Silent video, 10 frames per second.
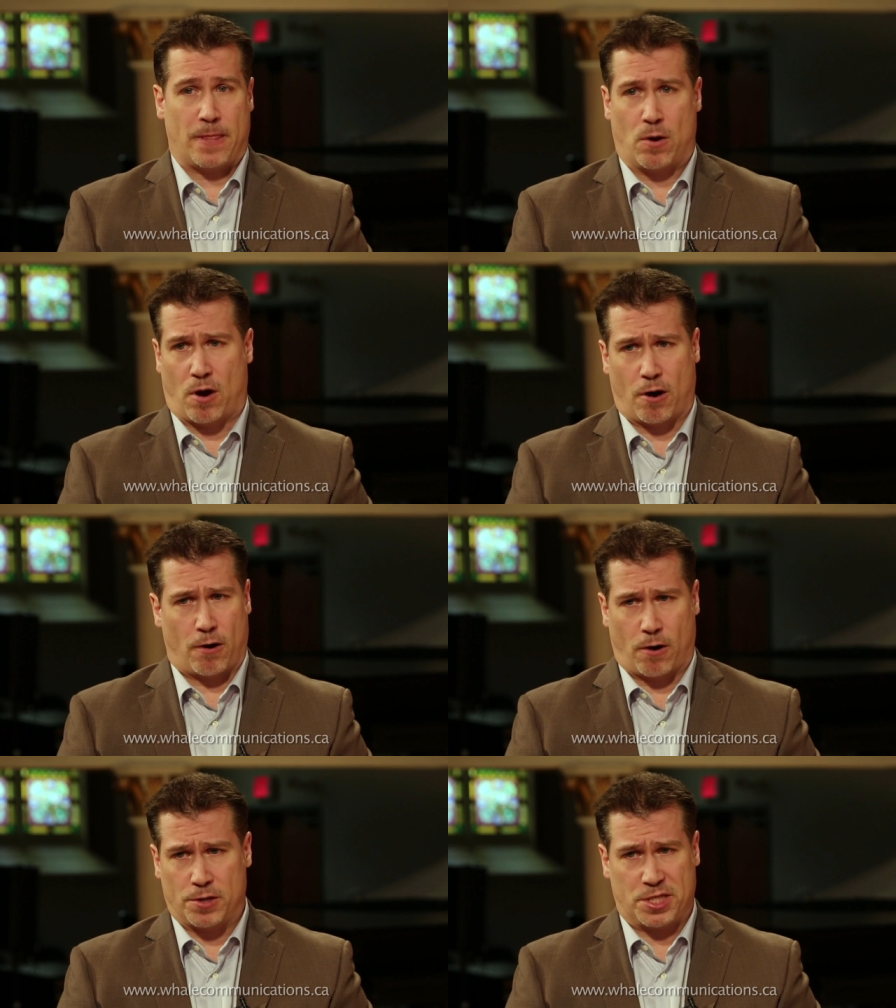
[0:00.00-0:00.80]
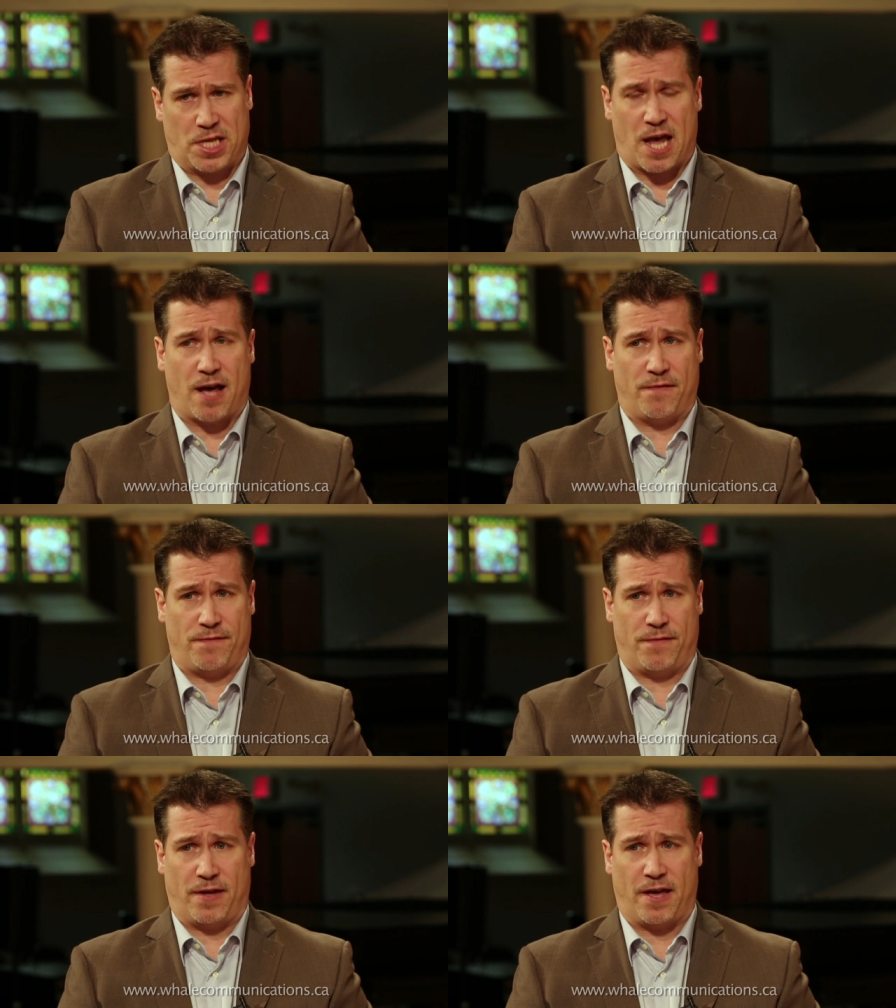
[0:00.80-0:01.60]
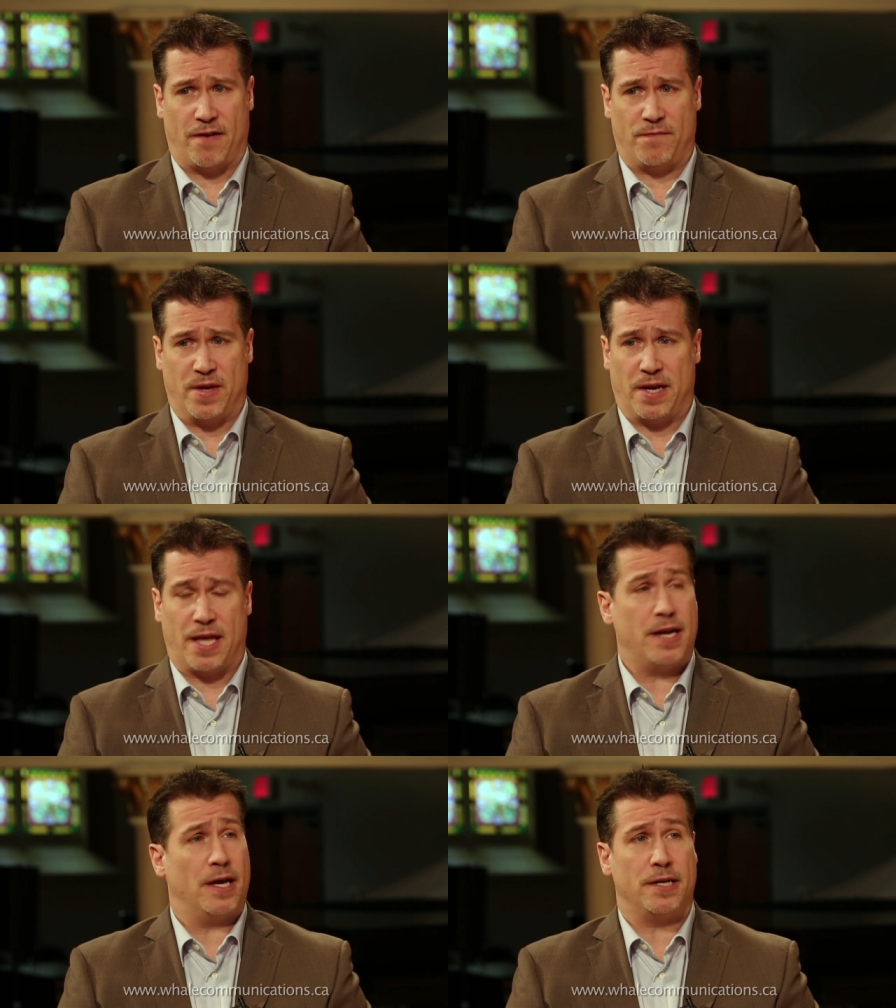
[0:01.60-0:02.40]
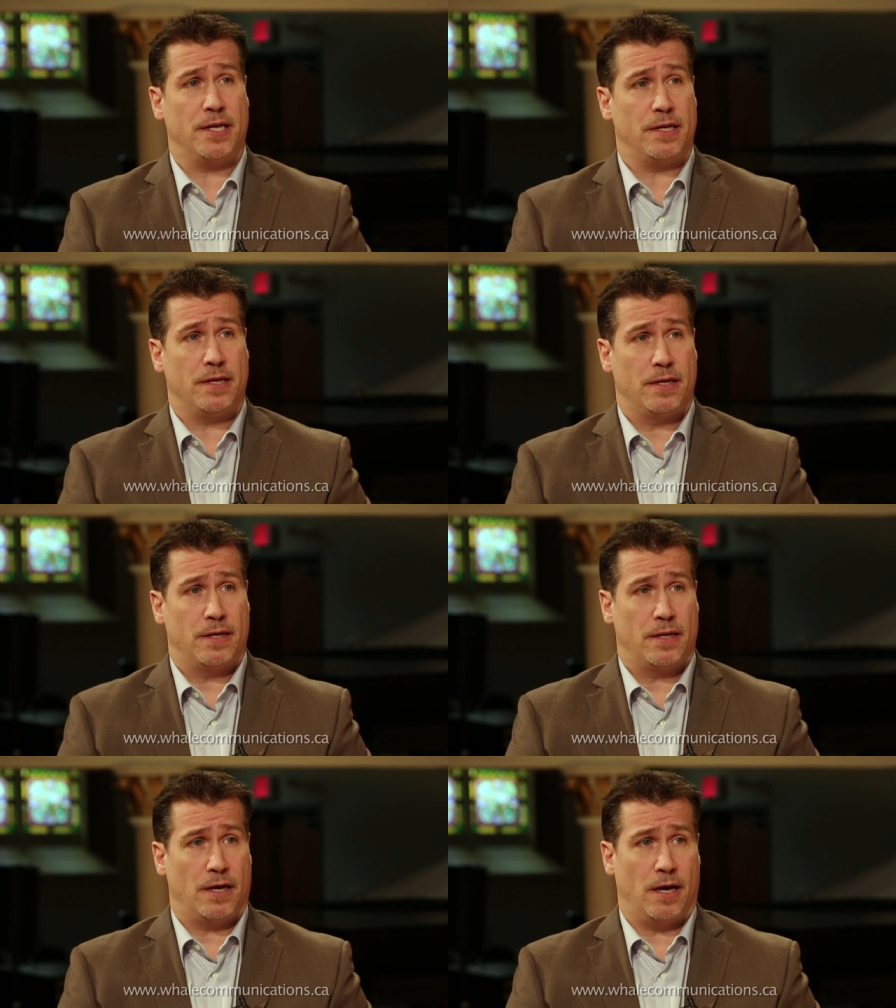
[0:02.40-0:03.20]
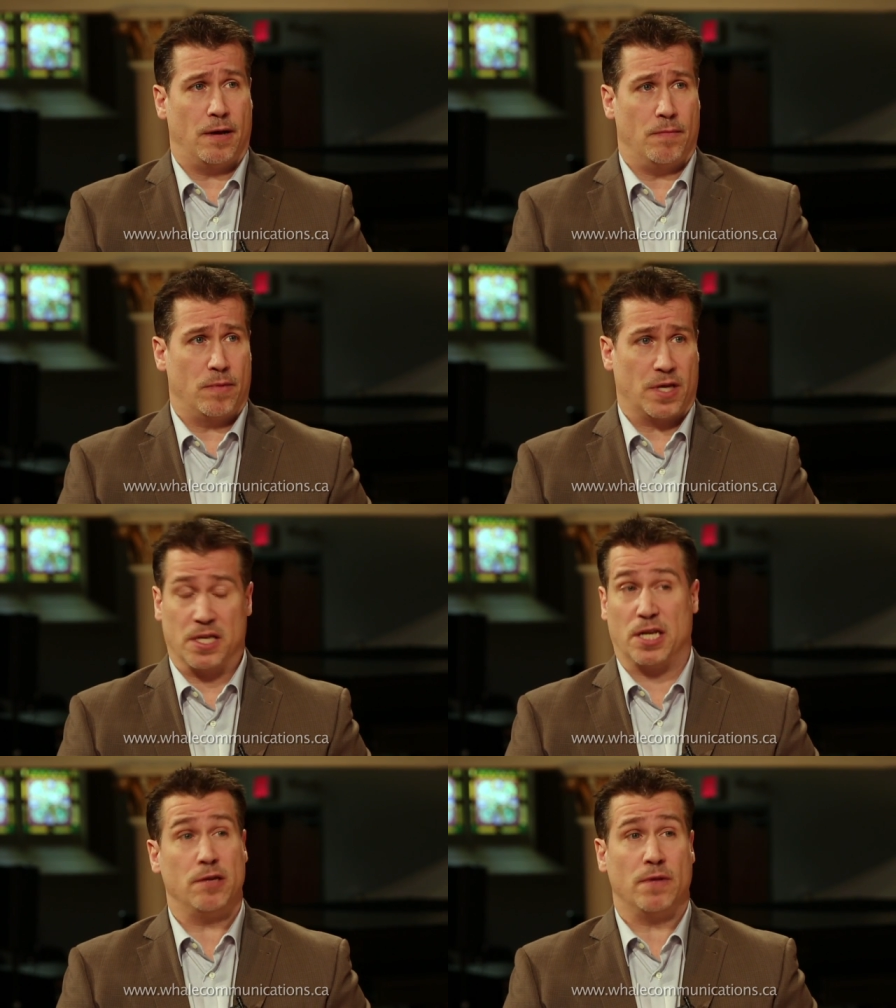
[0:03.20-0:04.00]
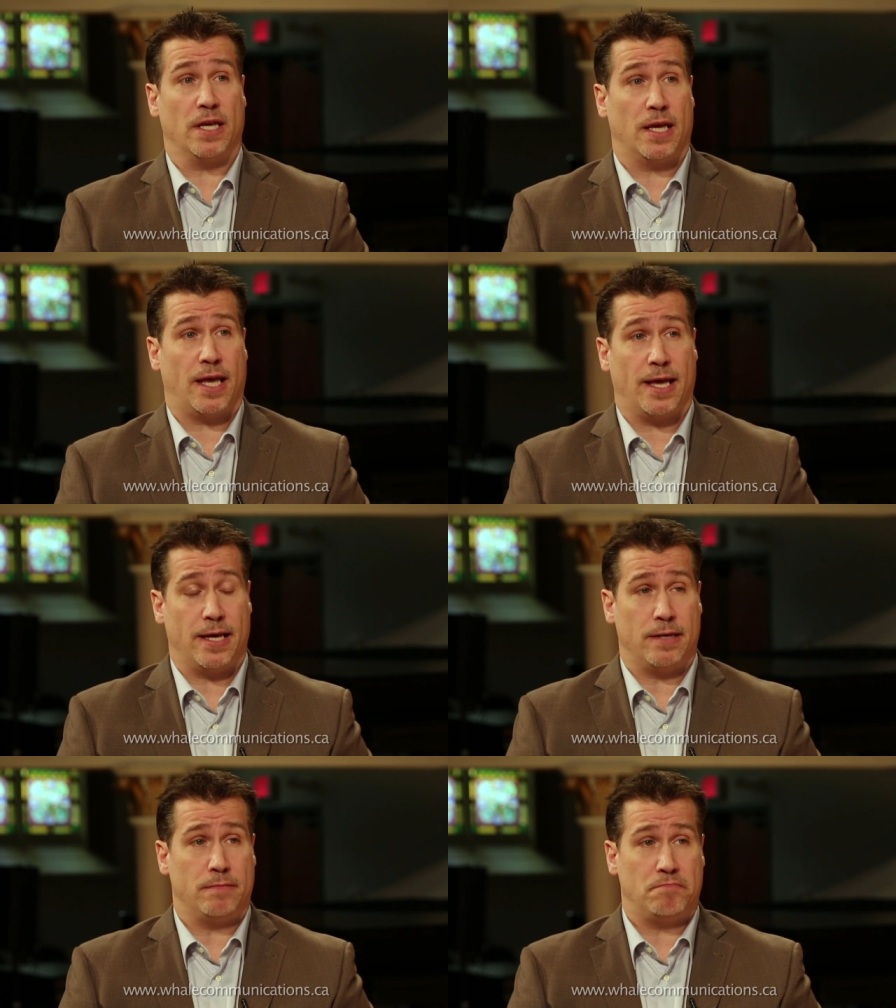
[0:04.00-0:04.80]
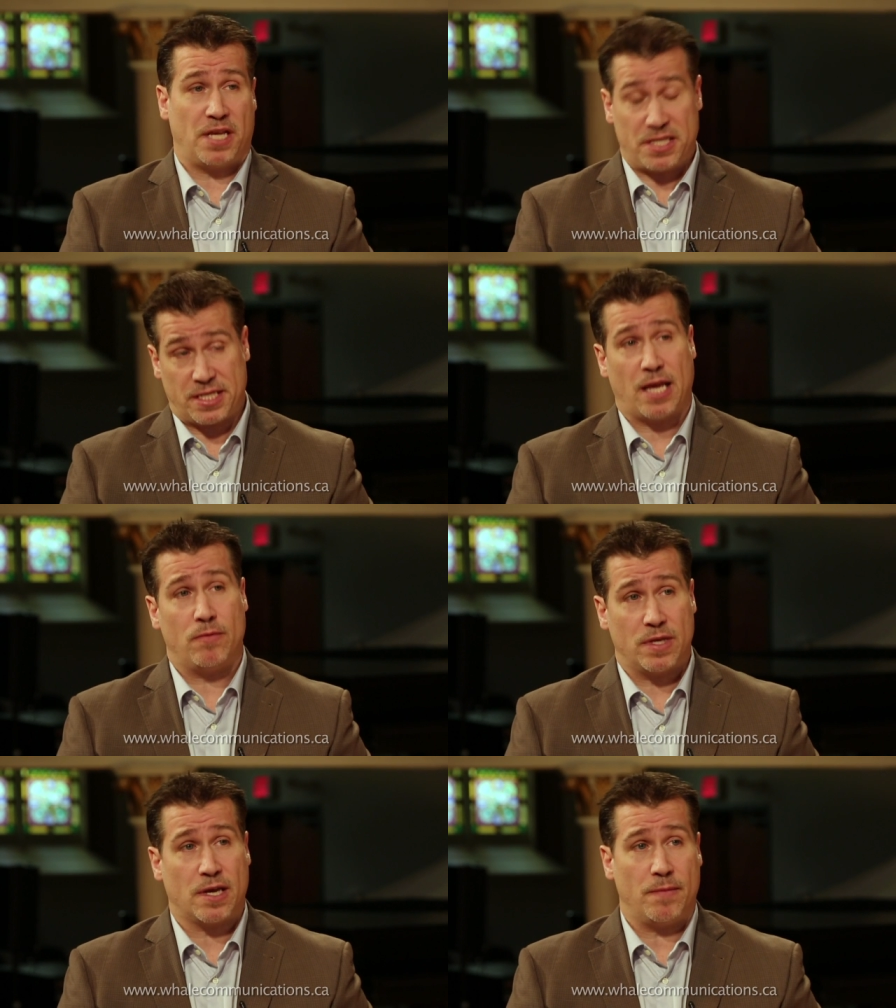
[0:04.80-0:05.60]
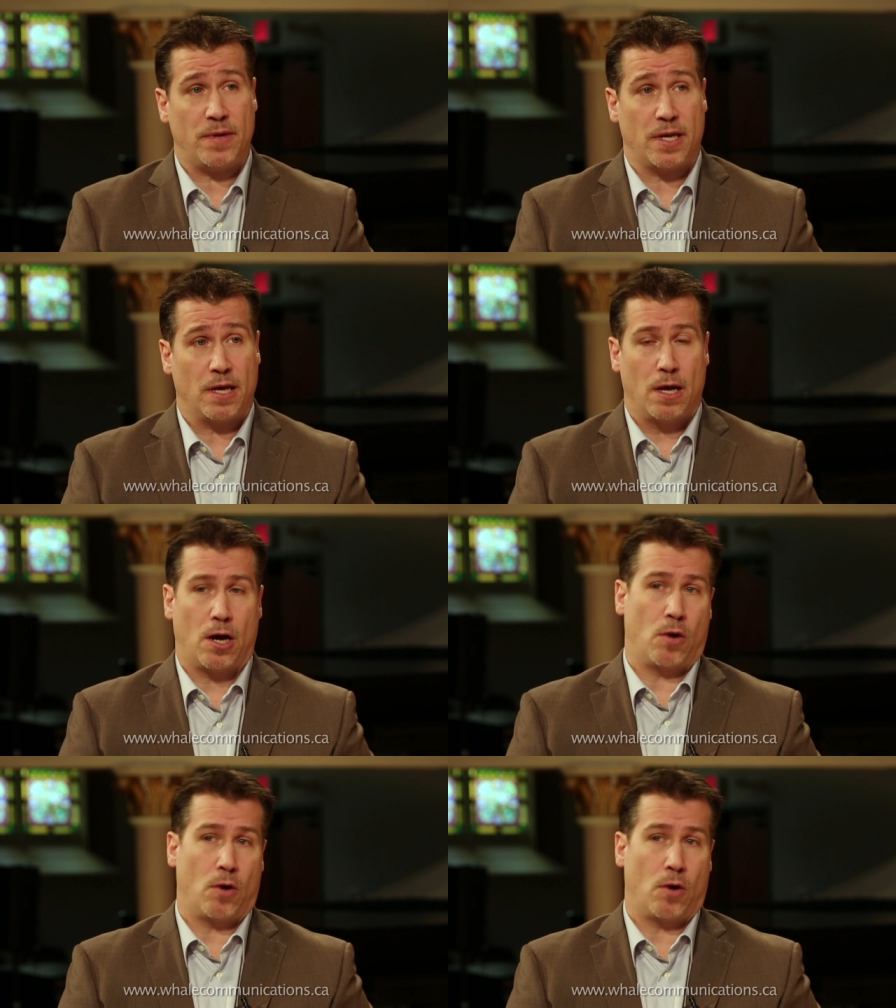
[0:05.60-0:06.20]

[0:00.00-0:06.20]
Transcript: you know, our, our staff have been headhunted um, continually and they stay with the company.